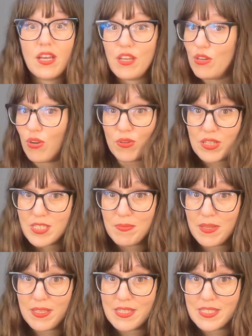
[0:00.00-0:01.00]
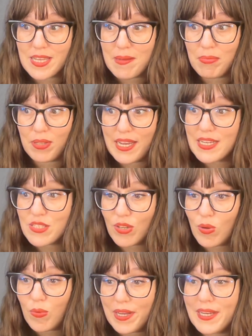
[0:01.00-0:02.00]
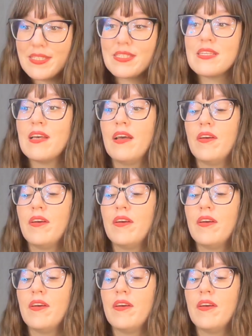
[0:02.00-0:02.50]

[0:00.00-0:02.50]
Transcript: You don't need to be in the same place always.